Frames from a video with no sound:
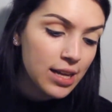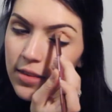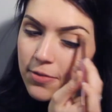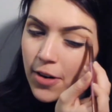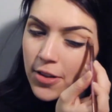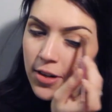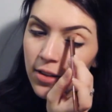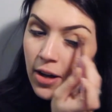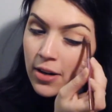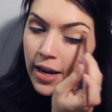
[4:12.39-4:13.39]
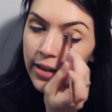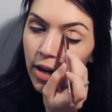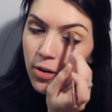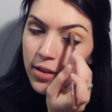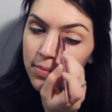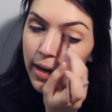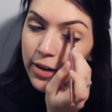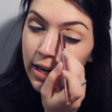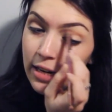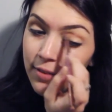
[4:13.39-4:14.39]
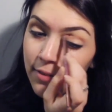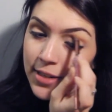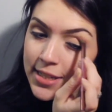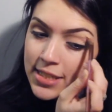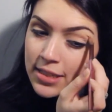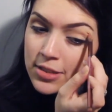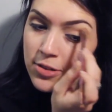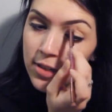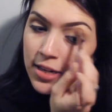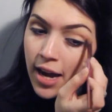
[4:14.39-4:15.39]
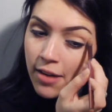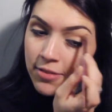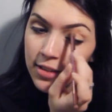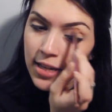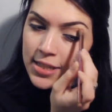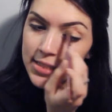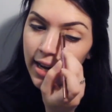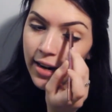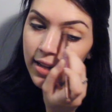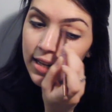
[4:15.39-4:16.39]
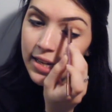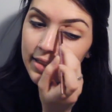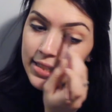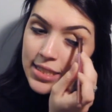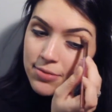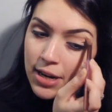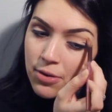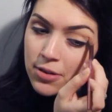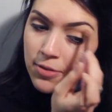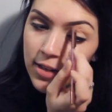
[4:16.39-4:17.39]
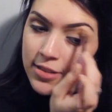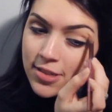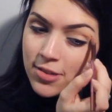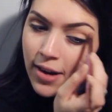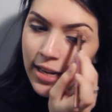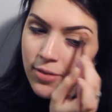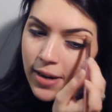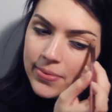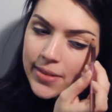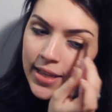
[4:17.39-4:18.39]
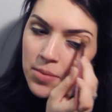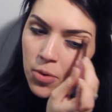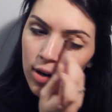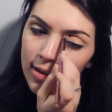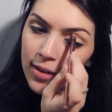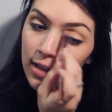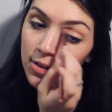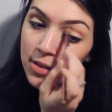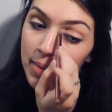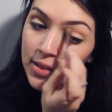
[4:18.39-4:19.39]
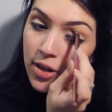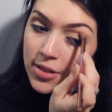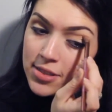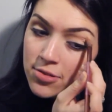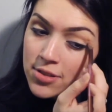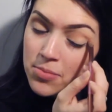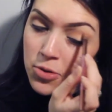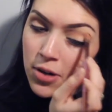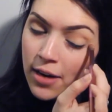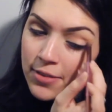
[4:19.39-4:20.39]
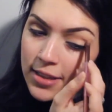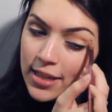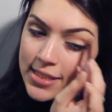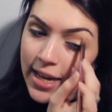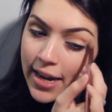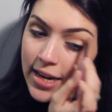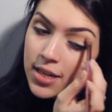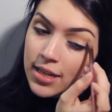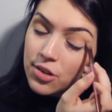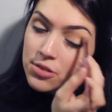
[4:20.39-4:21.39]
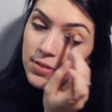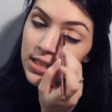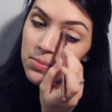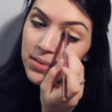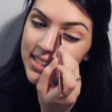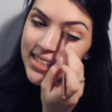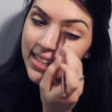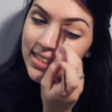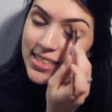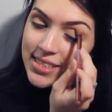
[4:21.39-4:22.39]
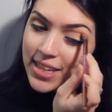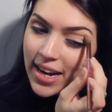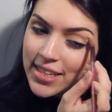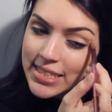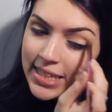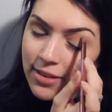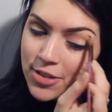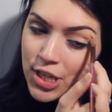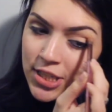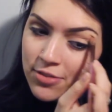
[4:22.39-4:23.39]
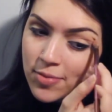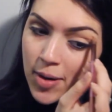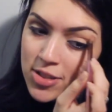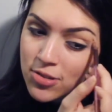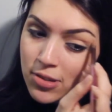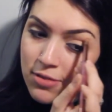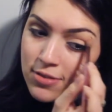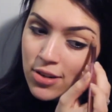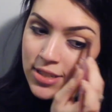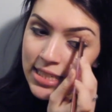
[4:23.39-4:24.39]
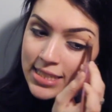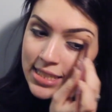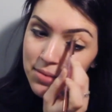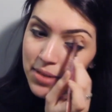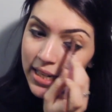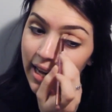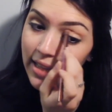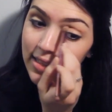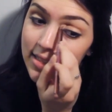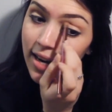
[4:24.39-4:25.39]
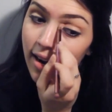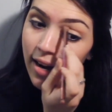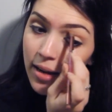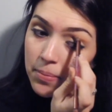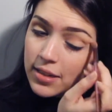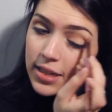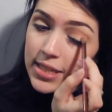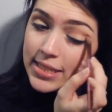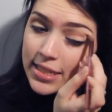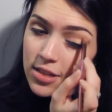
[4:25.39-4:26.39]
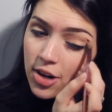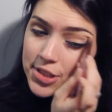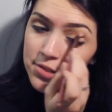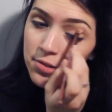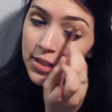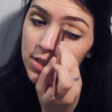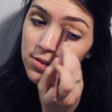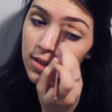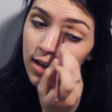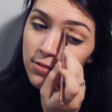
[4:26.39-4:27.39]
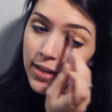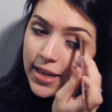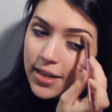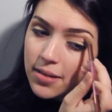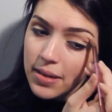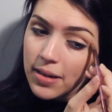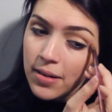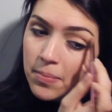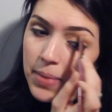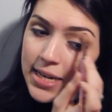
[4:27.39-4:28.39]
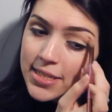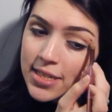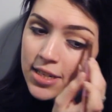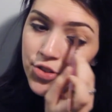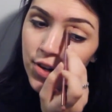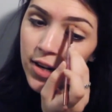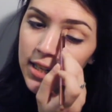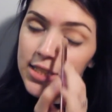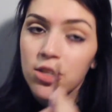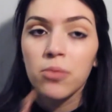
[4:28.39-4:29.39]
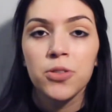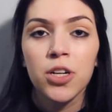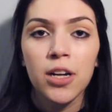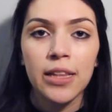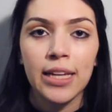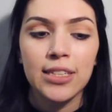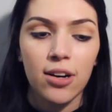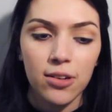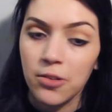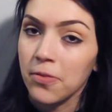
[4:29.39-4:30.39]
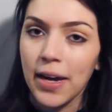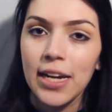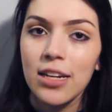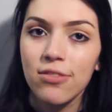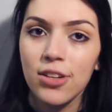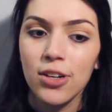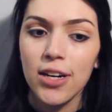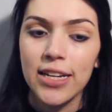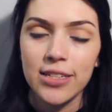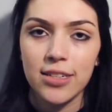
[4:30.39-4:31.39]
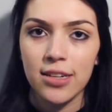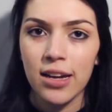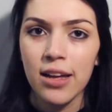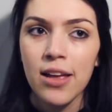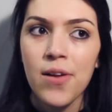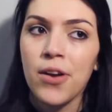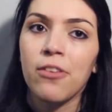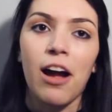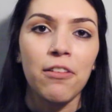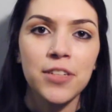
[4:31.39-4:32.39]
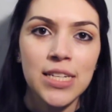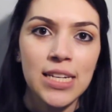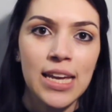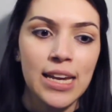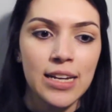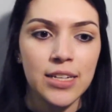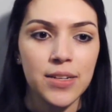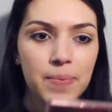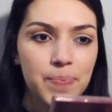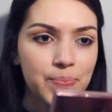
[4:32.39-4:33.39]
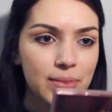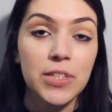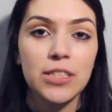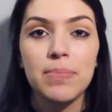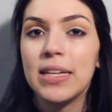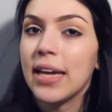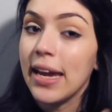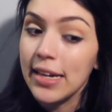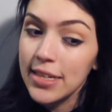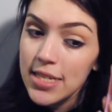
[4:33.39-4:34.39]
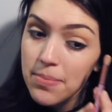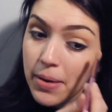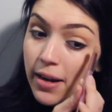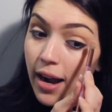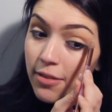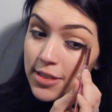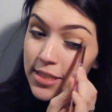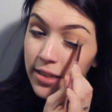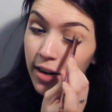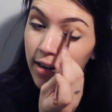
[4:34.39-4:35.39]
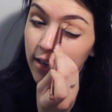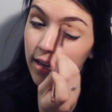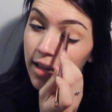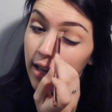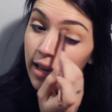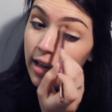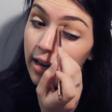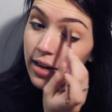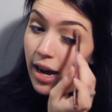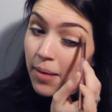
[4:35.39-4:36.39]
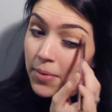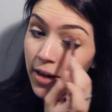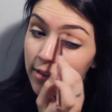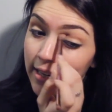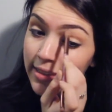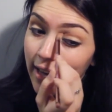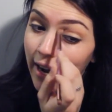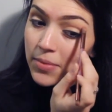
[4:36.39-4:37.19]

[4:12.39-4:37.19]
The farther along I go with my creative advertising degree, I realize that this is what I would have wanted to do anyway. And the more I learned about the art school, the more I realized that it was really a blessing in disguise to get rejected from art school, even though it didn't seem like it at the time. Because in the art school, they do a lot of like painting and drawing and sculpture, and that's great if you're into crafting and just being handy, but I'm not like that.